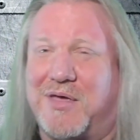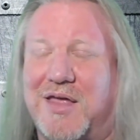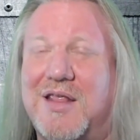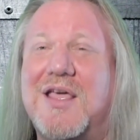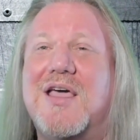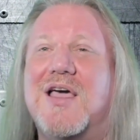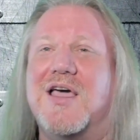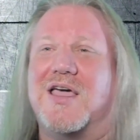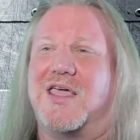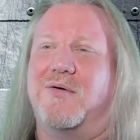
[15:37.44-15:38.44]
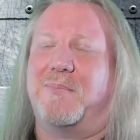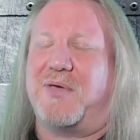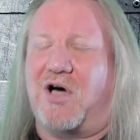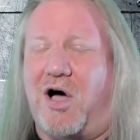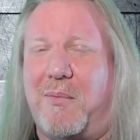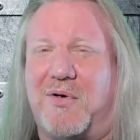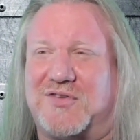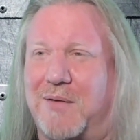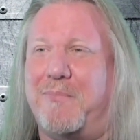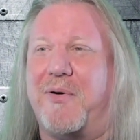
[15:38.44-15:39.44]
get, it would be
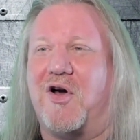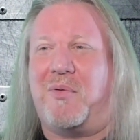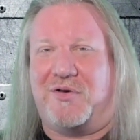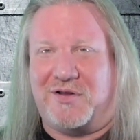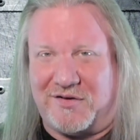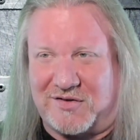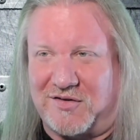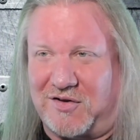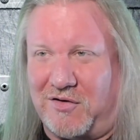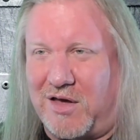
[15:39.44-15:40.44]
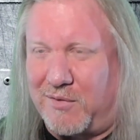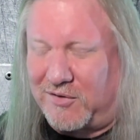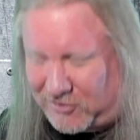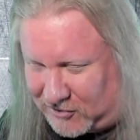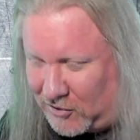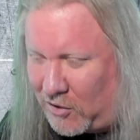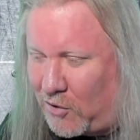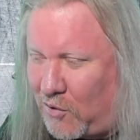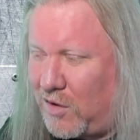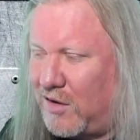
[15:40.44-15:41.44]
almost unbearable to listen to. It was
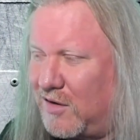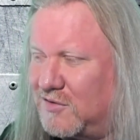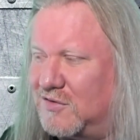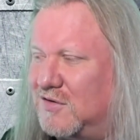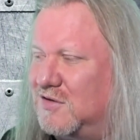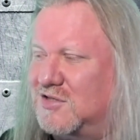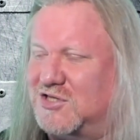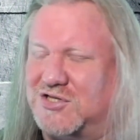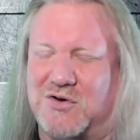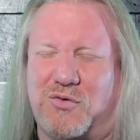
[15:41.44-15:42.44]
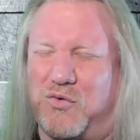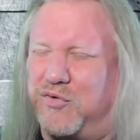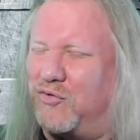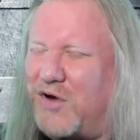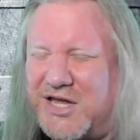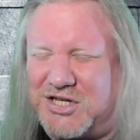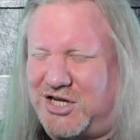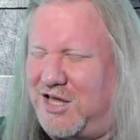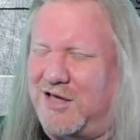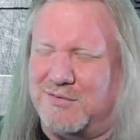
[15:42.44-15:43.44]
so
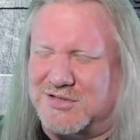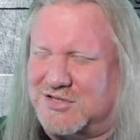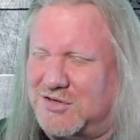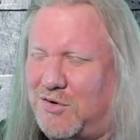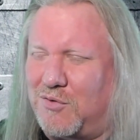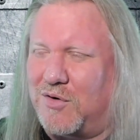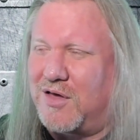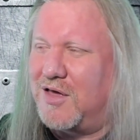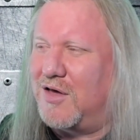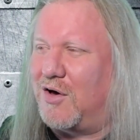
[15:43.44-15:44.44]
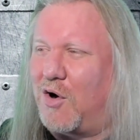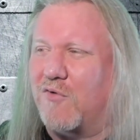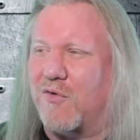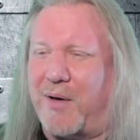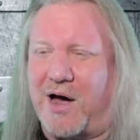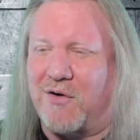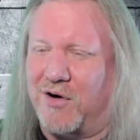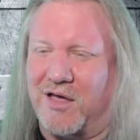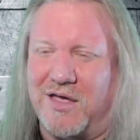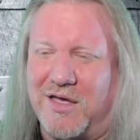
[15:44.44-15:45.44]
screechy. It was so
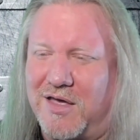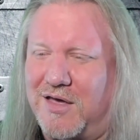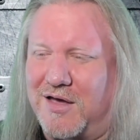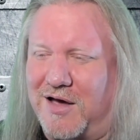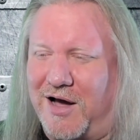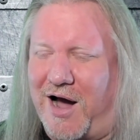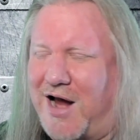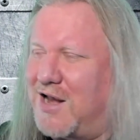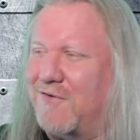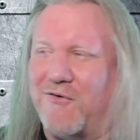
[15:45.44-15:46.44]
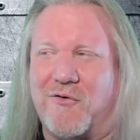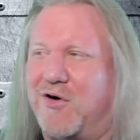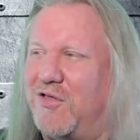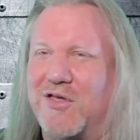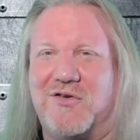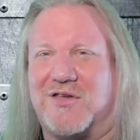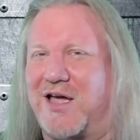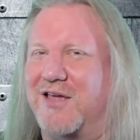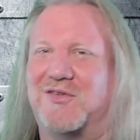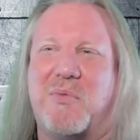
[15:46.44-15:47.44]
overpowering. Uh, I never really used it. I
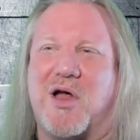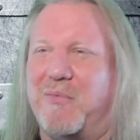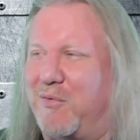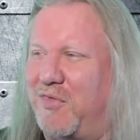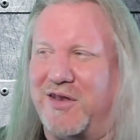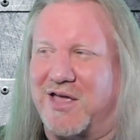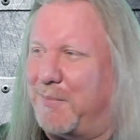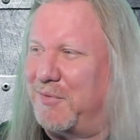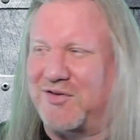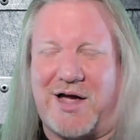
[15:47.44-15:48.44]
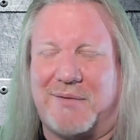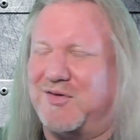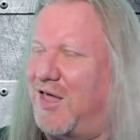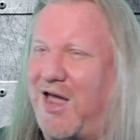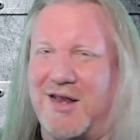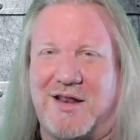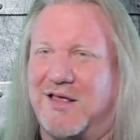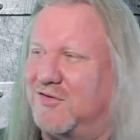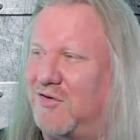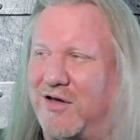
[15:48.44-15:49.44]
experimented with it a couple times, hated
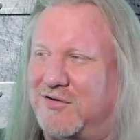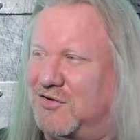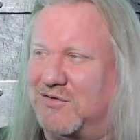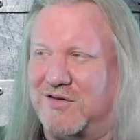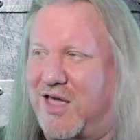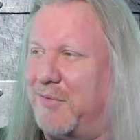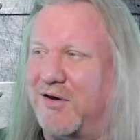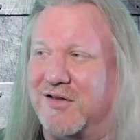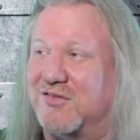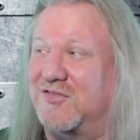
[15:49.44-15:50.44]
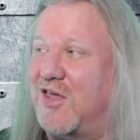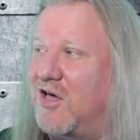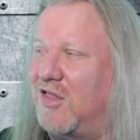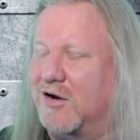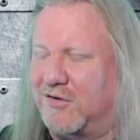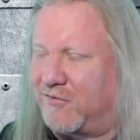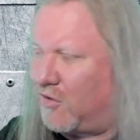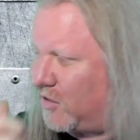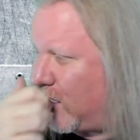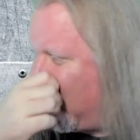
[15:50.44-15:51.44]
it, so I just kept it on single octave
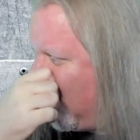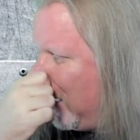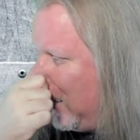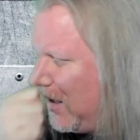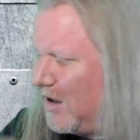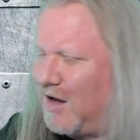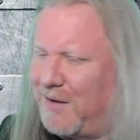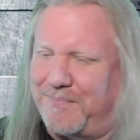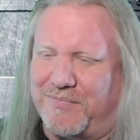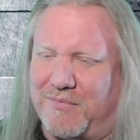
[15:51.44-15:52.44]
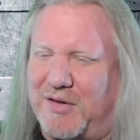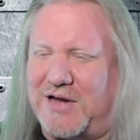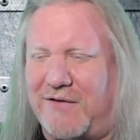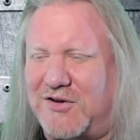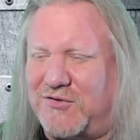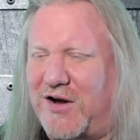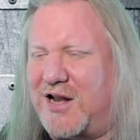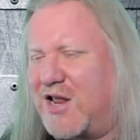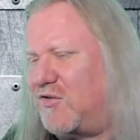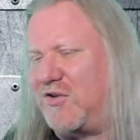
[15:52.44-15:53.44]
only. Um, but I just find
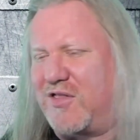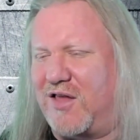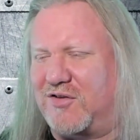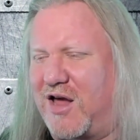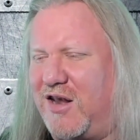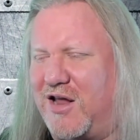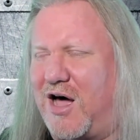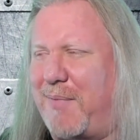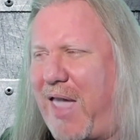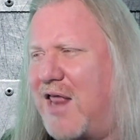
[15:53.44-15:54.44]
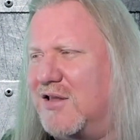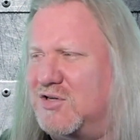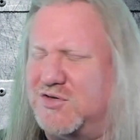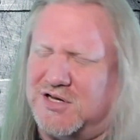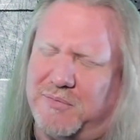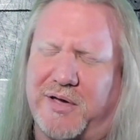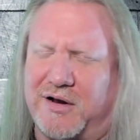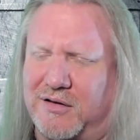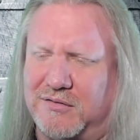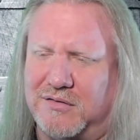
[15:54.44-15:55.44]
it interesting that he's got a knob and he's using a
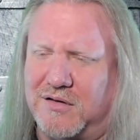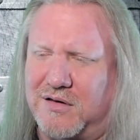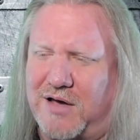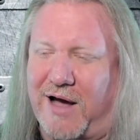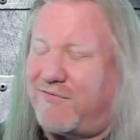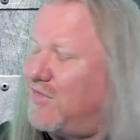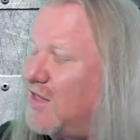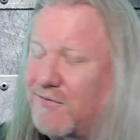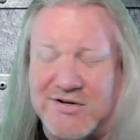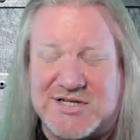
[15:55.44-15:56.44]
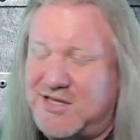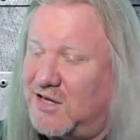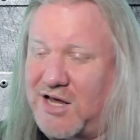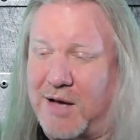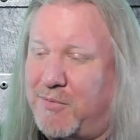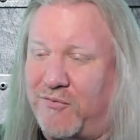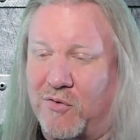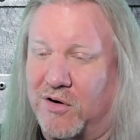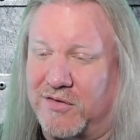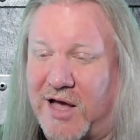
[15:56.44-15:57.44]
pedal. I've never seen the knob
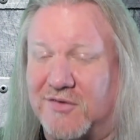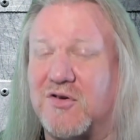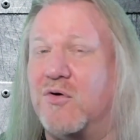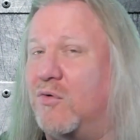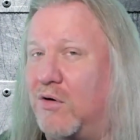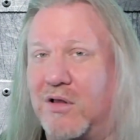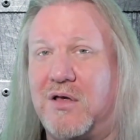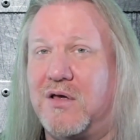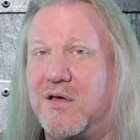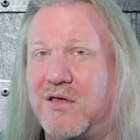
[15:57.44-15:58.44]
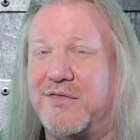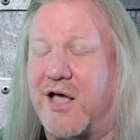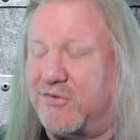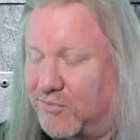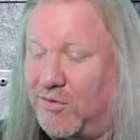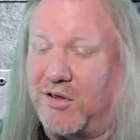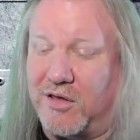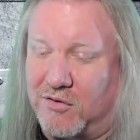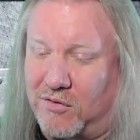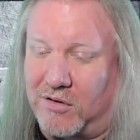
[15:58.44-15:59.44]
before. That's cool. That's
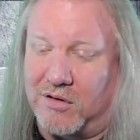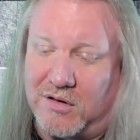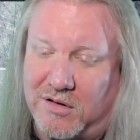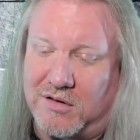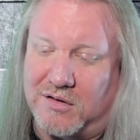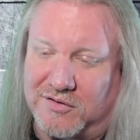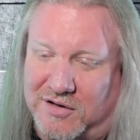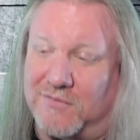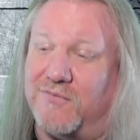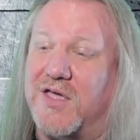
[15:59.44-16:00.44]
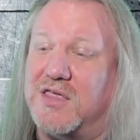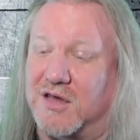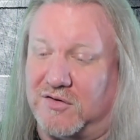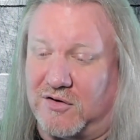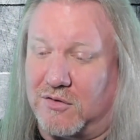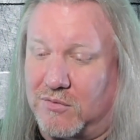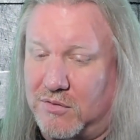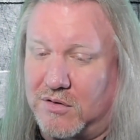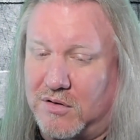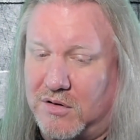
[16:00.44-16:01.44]
really cool. It's convenient too.
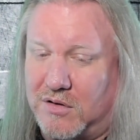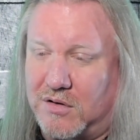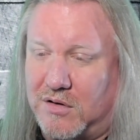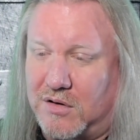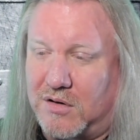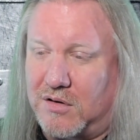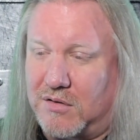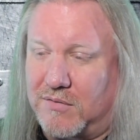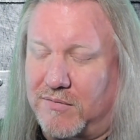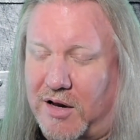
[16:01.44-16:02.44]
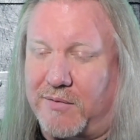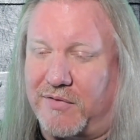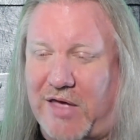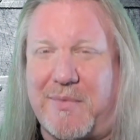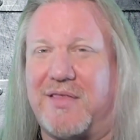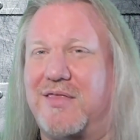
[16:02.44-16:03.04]
Anyway, that